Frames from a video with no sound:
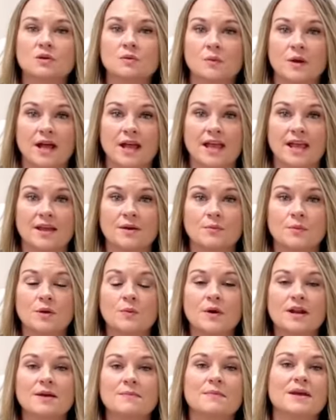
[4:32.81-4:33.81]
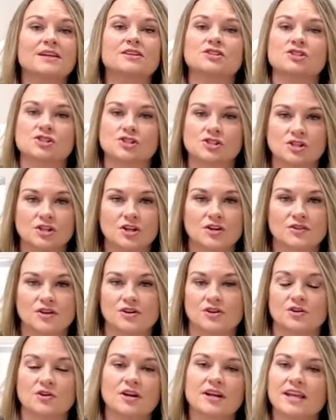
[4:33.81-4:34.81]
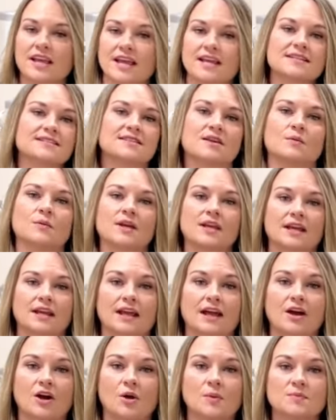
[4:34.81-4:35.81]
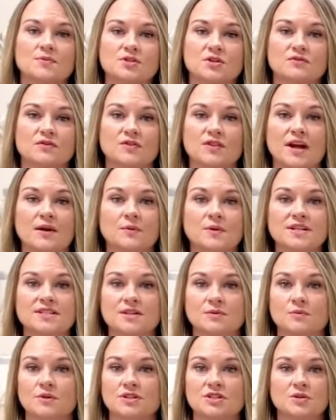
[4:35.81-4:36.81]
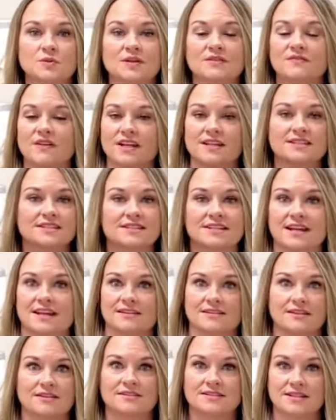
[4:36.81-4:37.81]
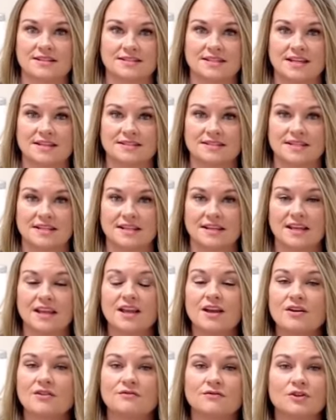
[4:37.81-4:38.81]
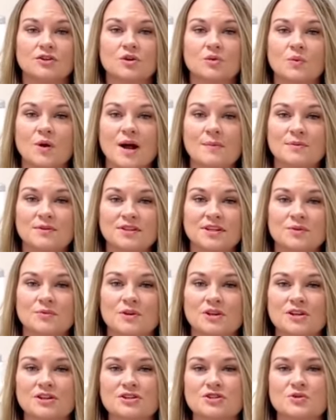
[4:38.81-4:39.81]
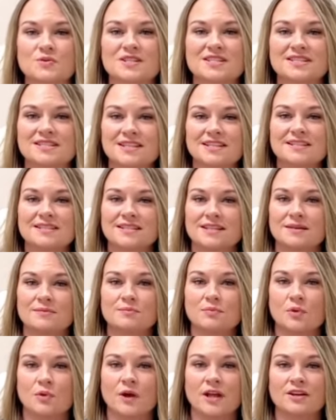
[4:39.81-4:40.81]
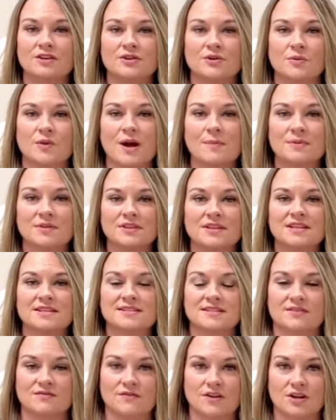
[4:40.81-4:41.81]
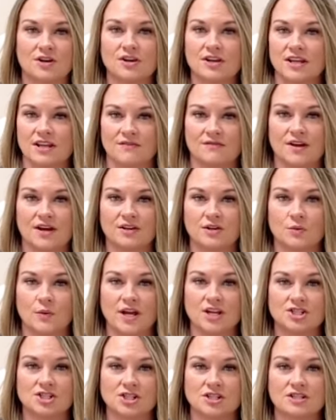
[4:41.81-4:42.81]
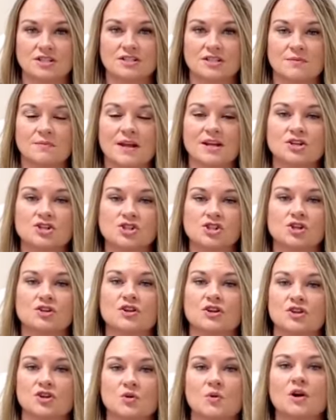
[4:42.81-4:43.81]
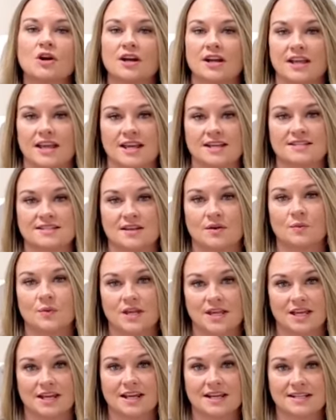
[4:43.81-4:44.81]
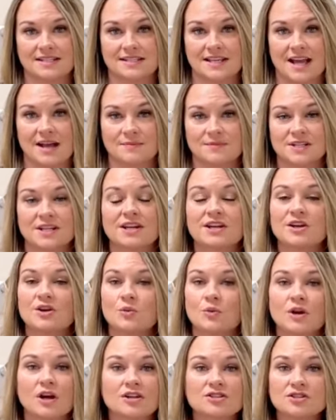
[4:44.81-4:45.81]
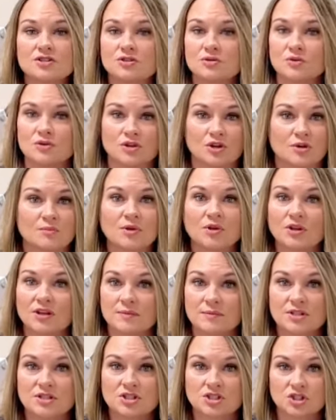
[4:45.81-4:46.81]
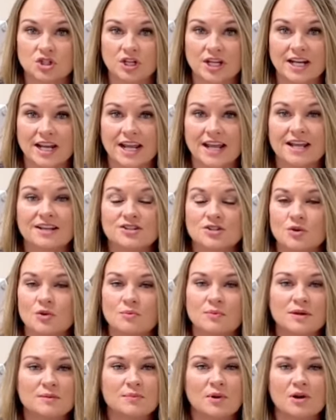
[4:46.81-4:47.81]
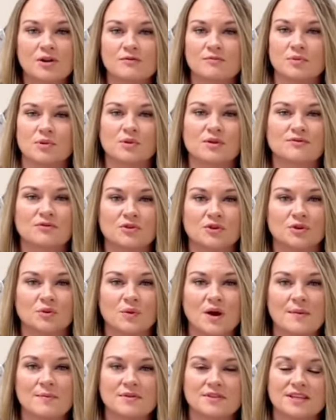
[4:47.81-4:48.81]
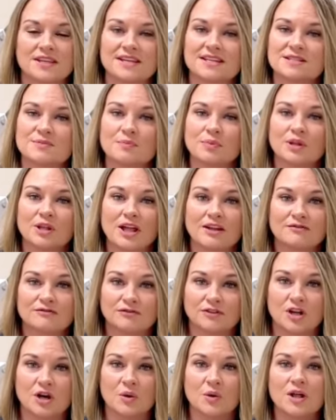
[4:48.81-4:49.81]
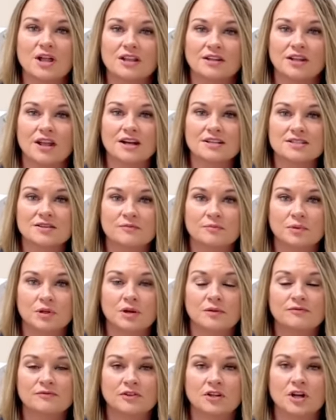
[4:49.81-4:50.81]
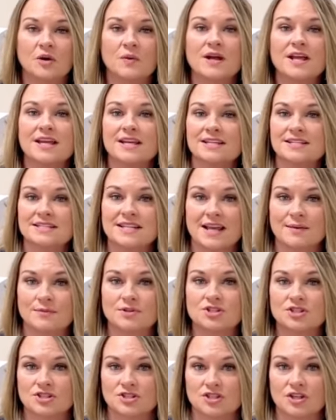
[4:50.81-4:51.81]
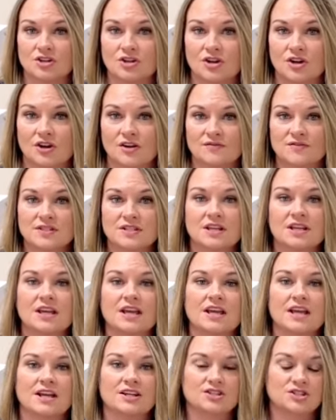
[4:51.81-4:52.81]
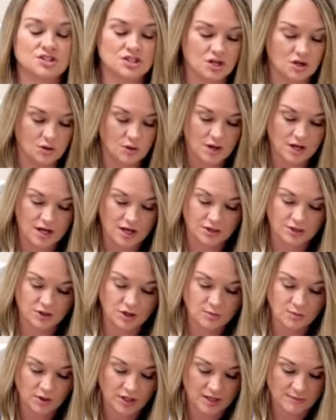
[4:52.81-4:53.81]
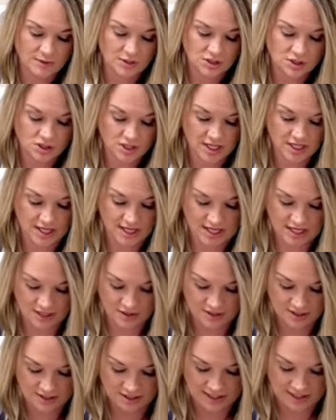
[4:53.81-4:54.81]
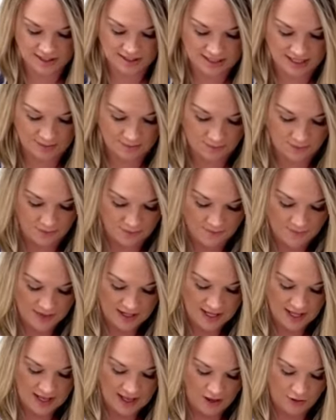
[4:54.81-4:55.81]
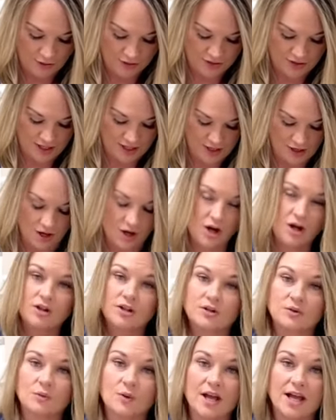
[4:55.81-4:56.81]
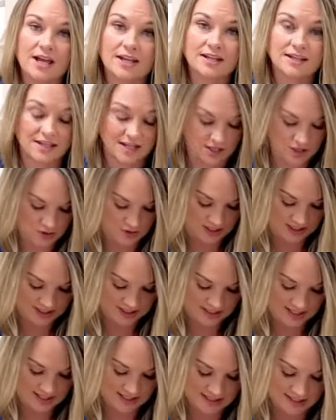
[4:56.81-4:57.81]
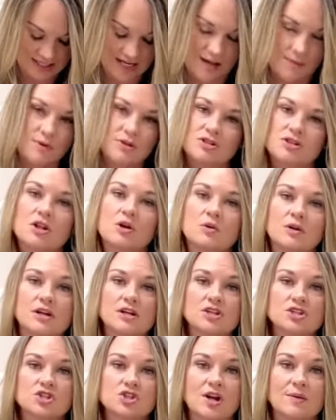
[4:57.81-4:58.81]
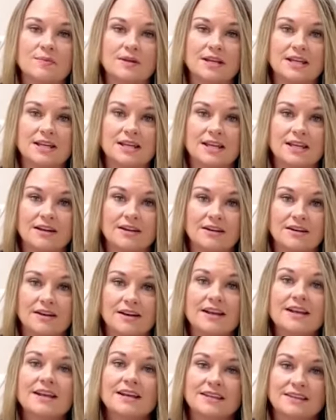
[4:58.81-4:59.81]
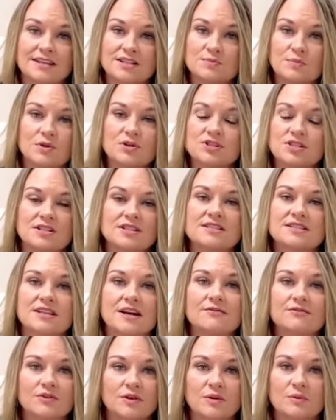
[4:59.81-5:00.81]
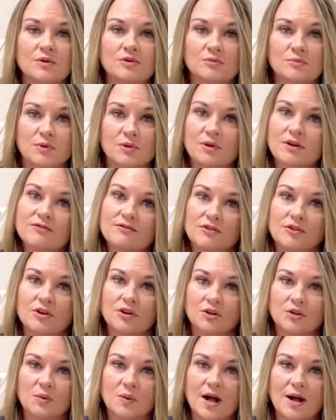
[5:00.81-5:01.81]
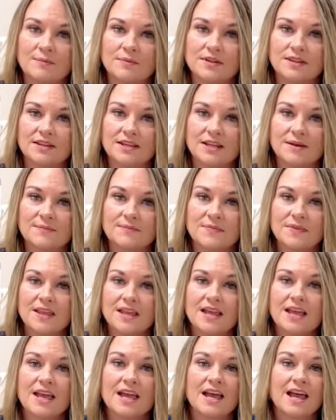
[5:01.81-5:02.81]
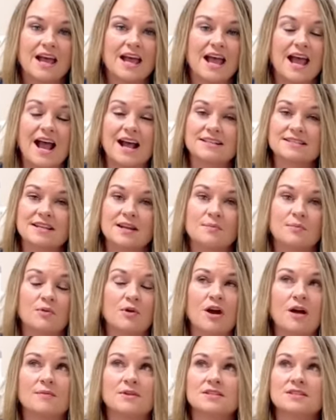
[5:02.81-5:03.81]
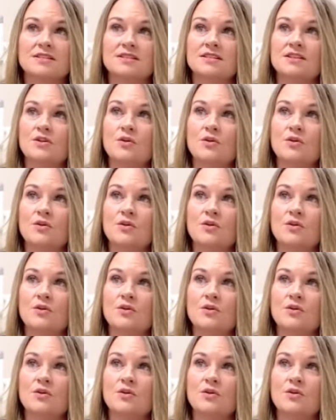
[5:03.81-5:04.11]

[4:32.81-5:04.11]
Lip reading: Way, we want to make sure that you're a case that we can help. So for that reason, we do advanced diagnostic testing. For neuropathy, we're going to do a 16-point neuropathy severity evaluation to make sure that you are a case that we can accept. We also do thermal image screening. So a big part of peripheral neuropathy is blood flow. Loss of blood flow damages the nerves. And so a thermal image screening, here is an example, healthy, all in red, and you can see the damaged lower extremity here. This person is suffering with peripheral neuropathy. As I promised,